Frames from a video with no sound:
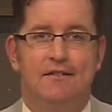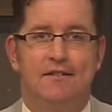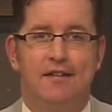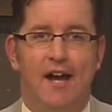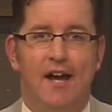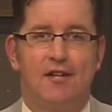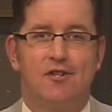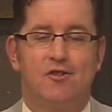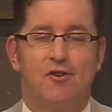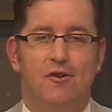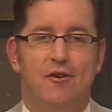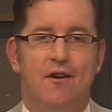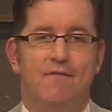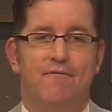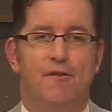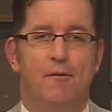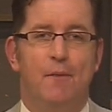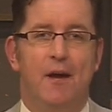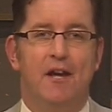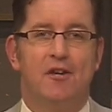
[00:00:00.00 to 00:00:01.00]
Text your
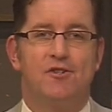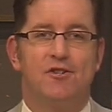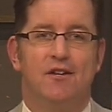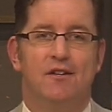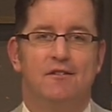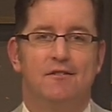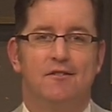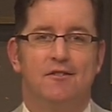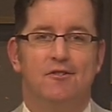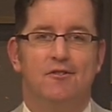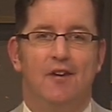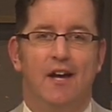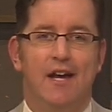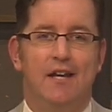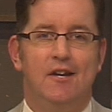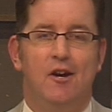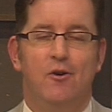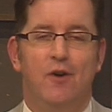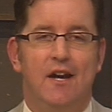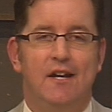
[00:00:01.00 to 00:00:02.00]
information to
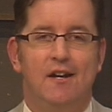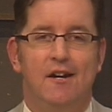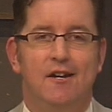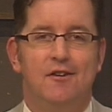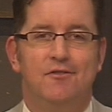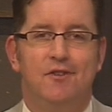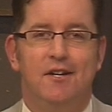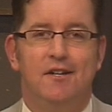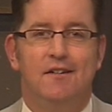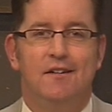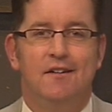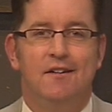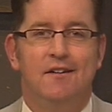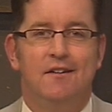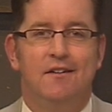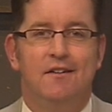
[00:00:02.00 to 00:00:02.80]
80800.